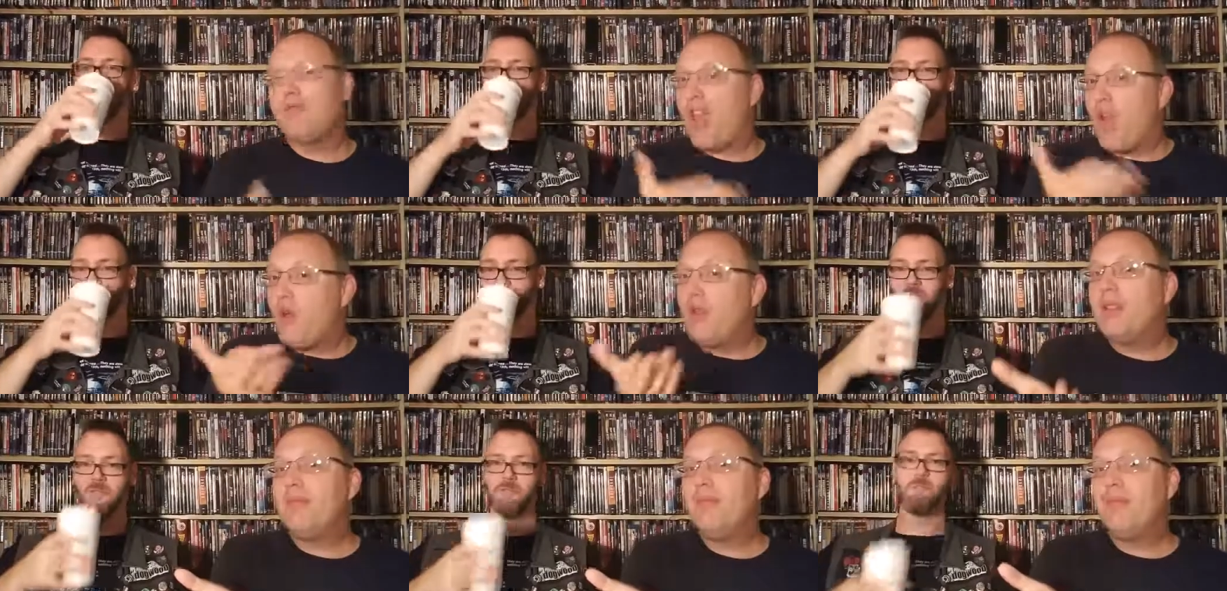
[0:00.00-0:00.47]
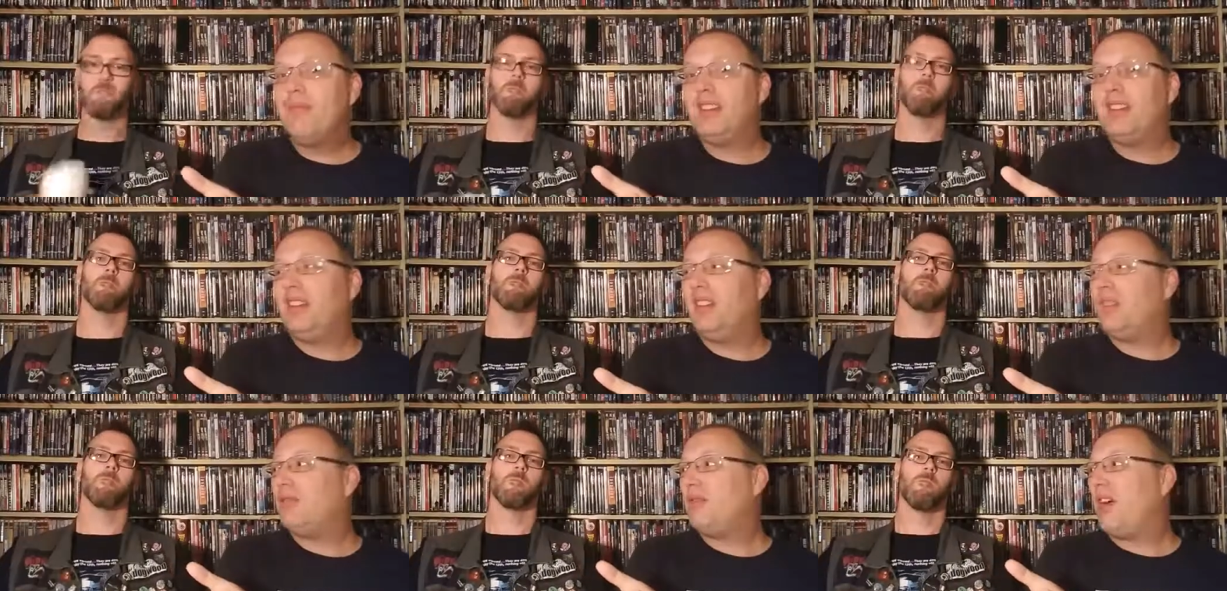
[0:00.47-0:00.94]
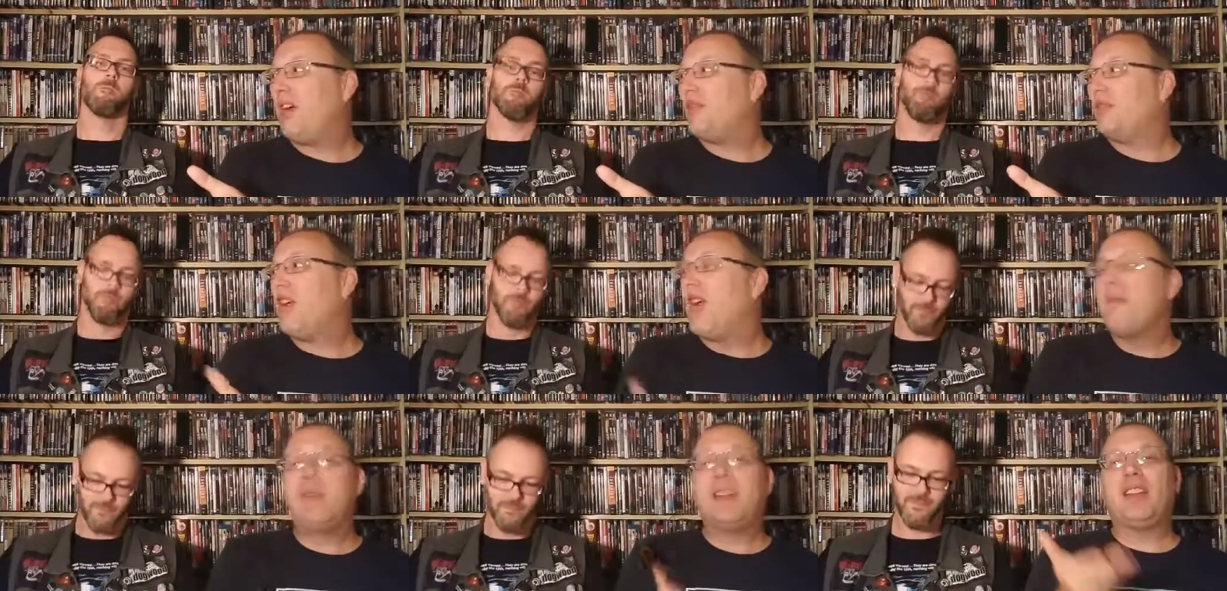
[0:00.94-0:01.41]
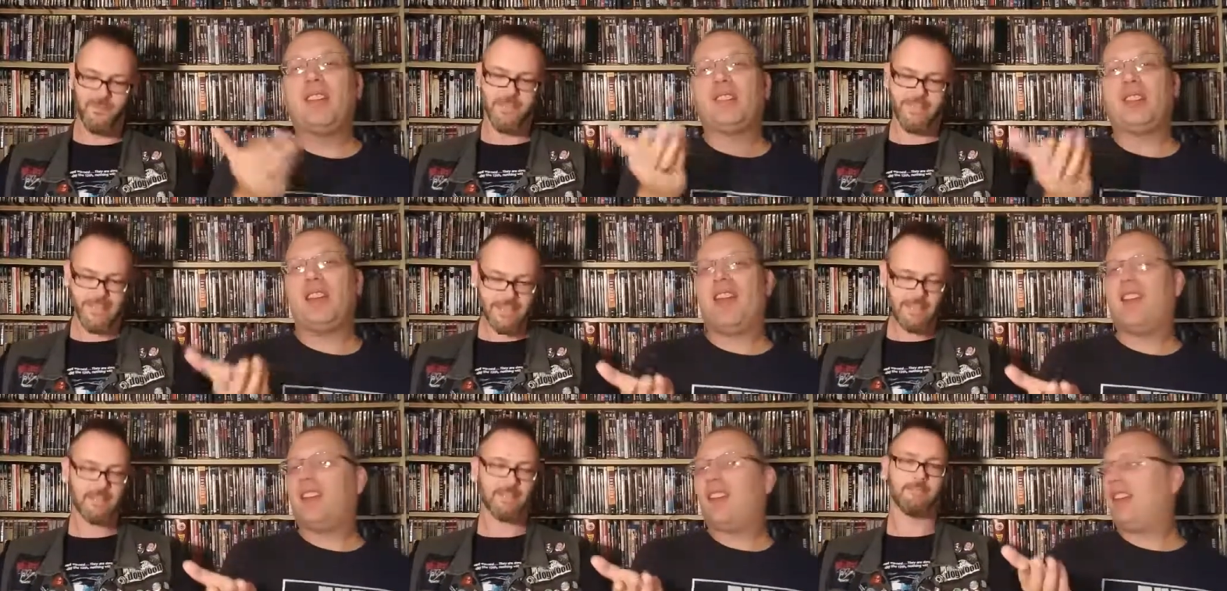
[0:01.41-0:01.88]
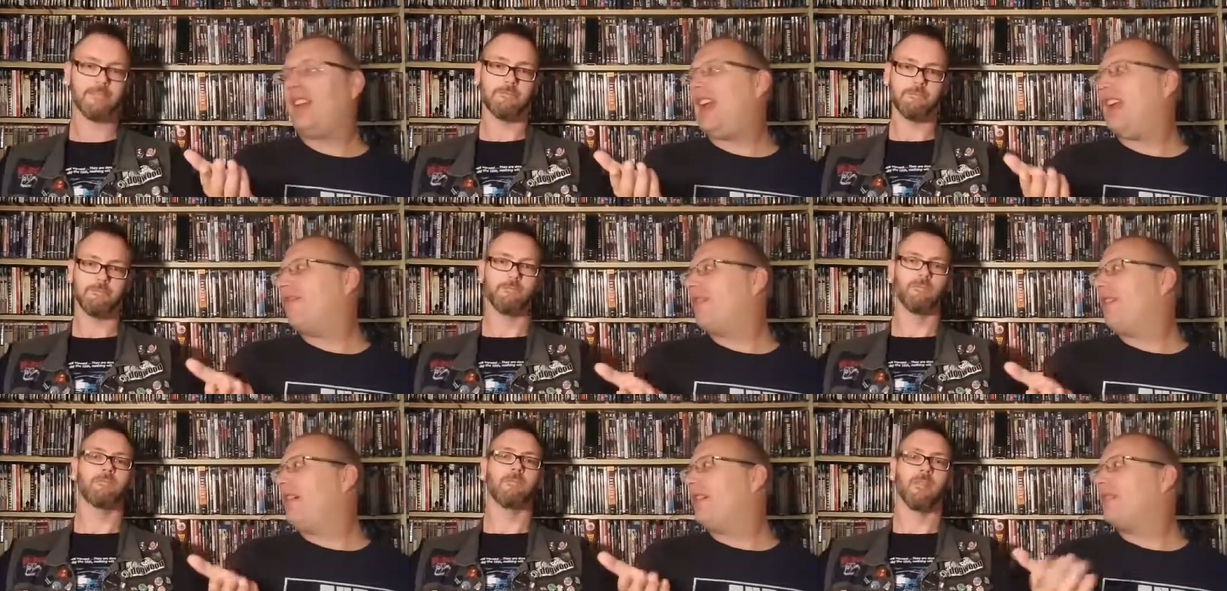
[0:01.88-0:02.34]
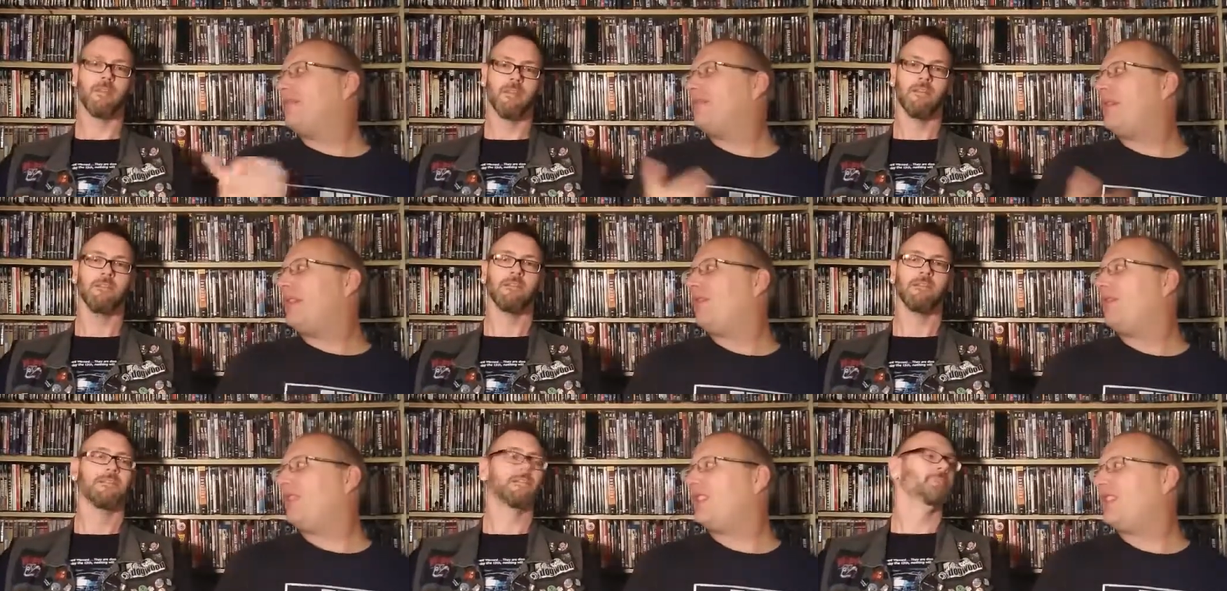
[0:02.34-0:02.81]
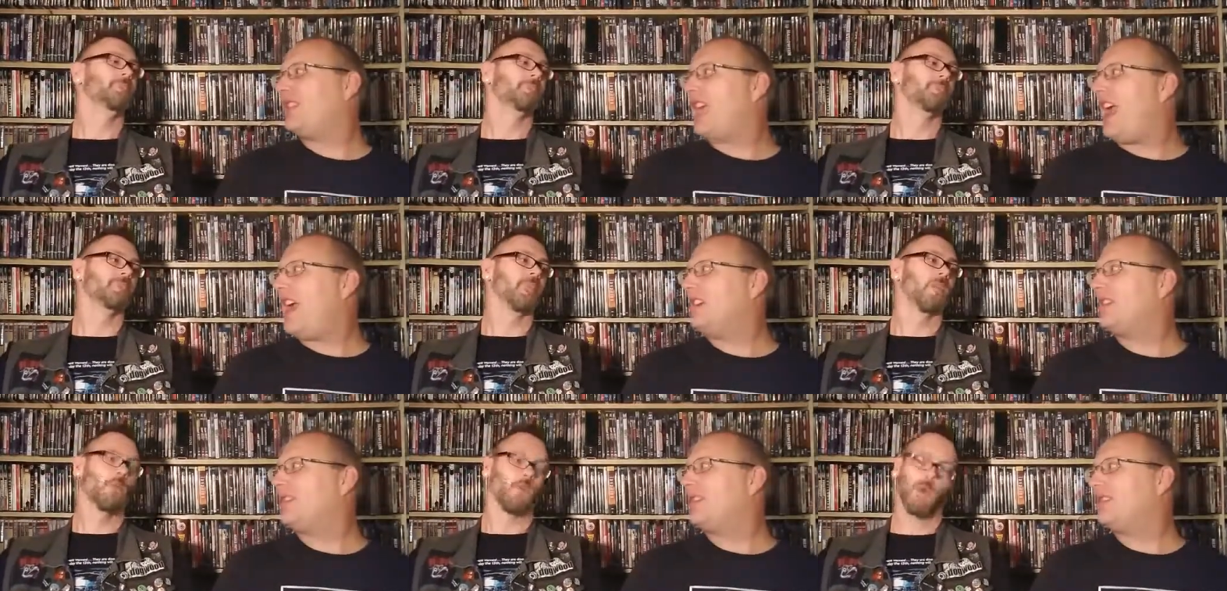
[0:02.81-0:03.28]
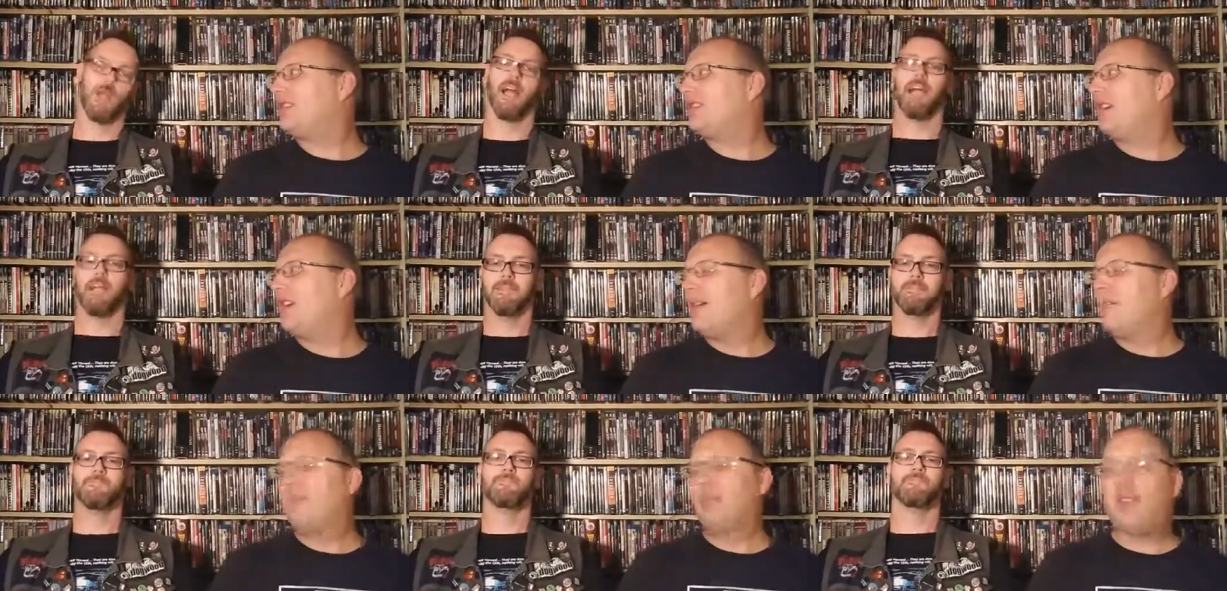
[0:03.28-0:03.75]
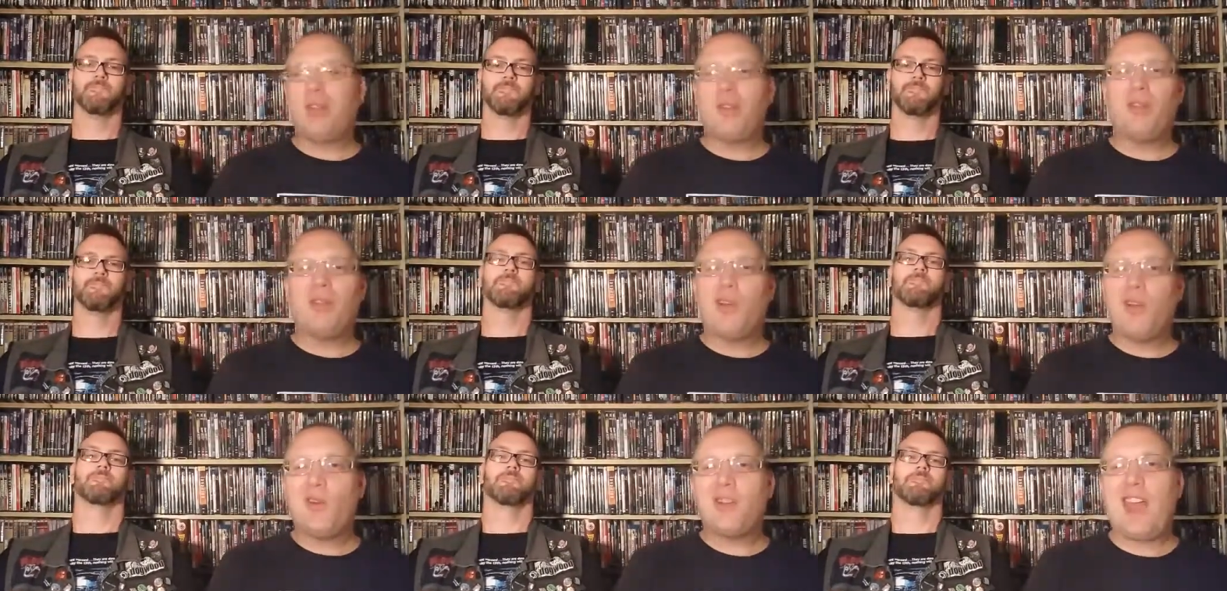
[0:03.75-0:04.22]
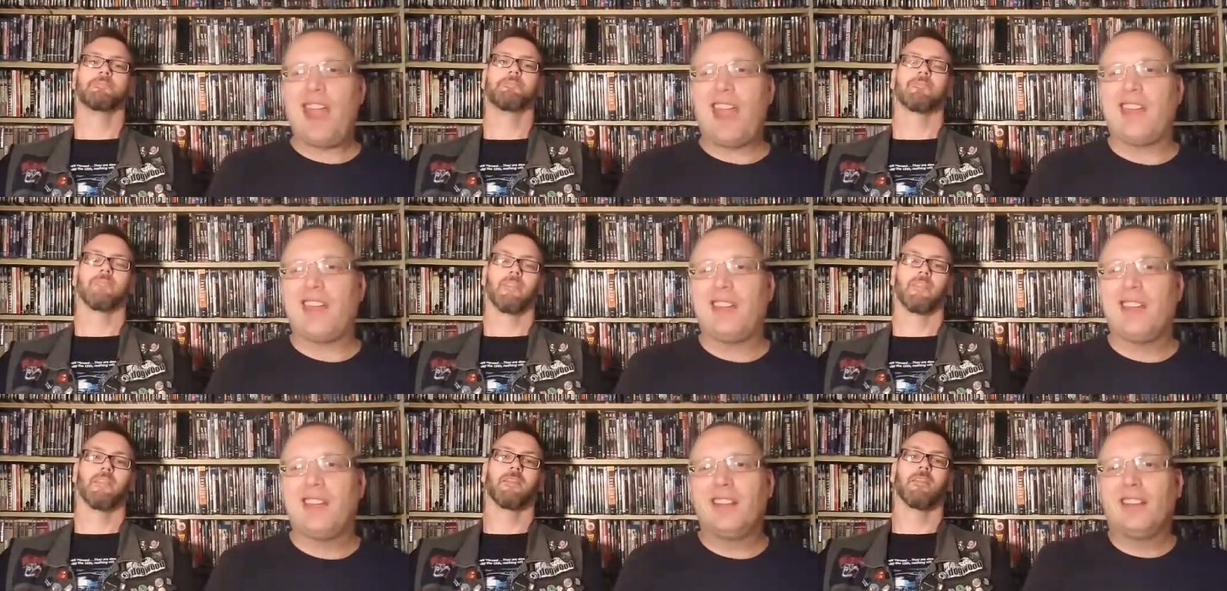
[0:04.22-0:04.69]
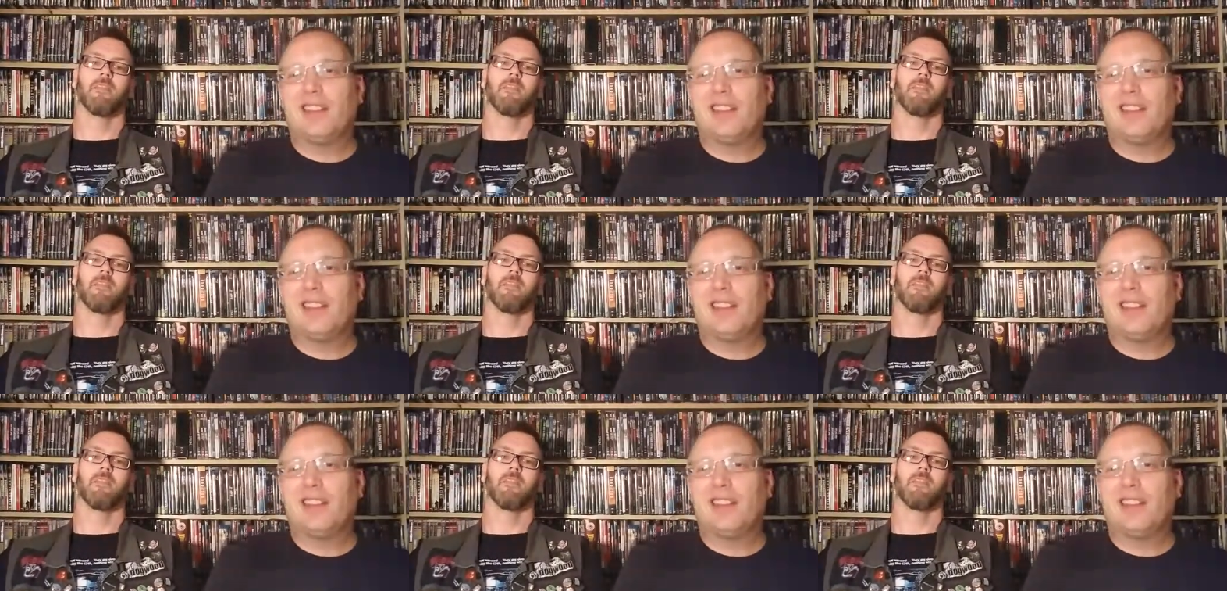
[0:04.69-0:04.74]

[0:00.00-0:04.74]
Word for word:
Speaker 1: it would have been middle of the road because then I could have had fun and made fun of the actors. Right. But they were okay.